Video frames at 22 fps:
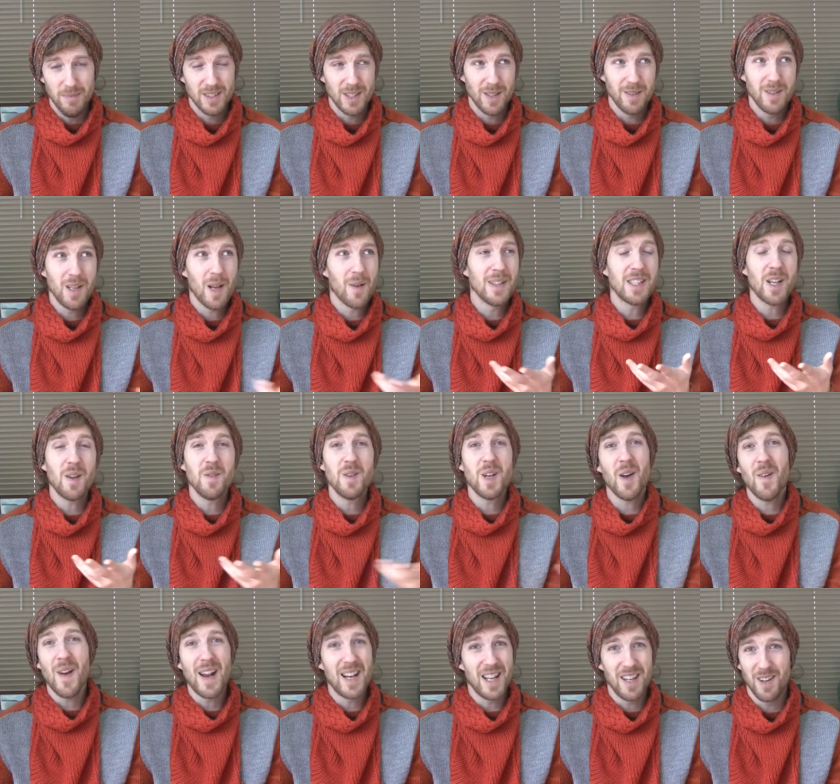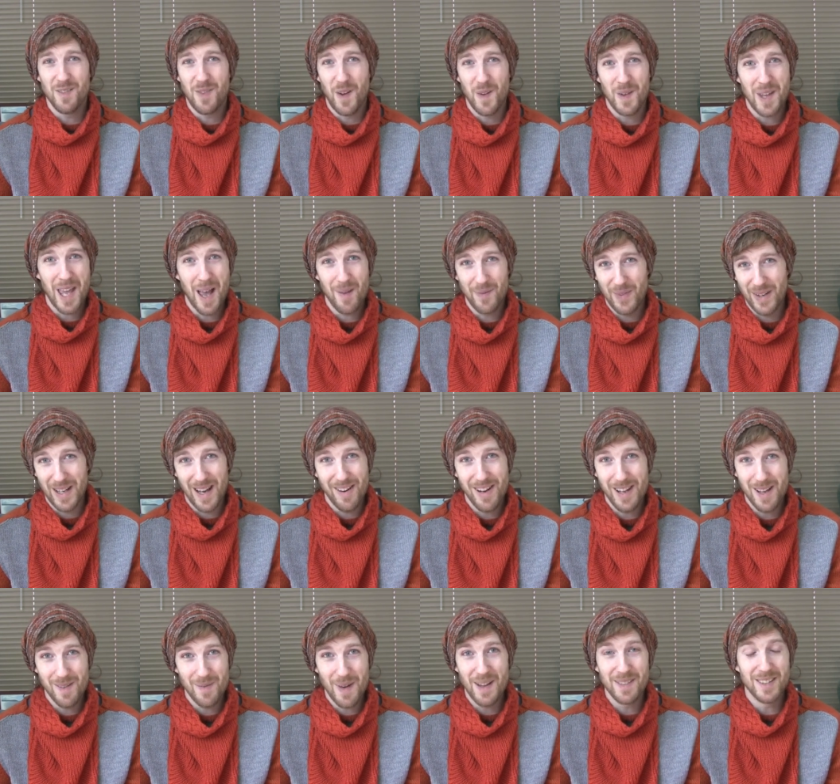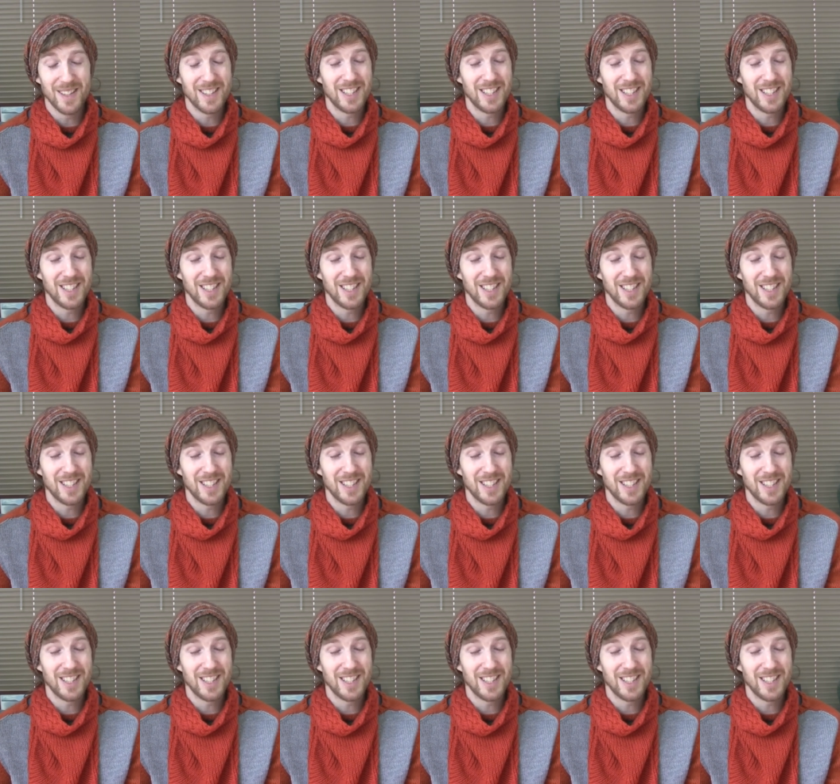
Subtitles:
So no, I don't know any of the vocabulary about